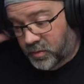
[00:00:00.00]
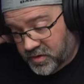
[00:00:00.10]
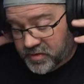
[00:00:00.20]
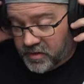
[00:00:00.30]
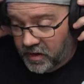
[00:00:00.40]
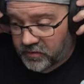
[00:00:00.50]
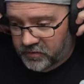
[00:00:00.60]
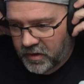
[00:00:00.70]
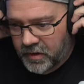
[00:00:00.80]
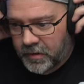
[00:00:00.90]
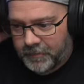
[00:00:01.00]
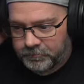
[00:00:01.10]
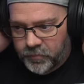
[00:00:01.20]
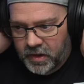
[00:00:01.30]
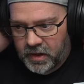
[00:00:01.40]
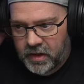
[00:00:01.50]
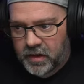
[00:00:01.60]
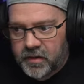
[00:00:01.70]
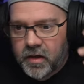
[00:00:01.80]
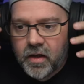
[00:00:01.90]
which is nice.
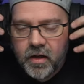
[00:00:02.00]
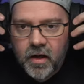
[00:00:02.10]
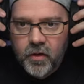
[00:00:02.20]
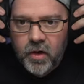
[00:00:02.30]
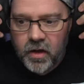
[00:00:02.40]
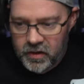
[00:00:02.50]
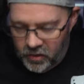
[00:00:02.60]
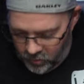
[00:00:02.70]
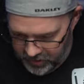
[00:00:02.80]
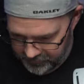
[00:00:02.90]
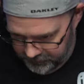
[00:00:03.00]
And another great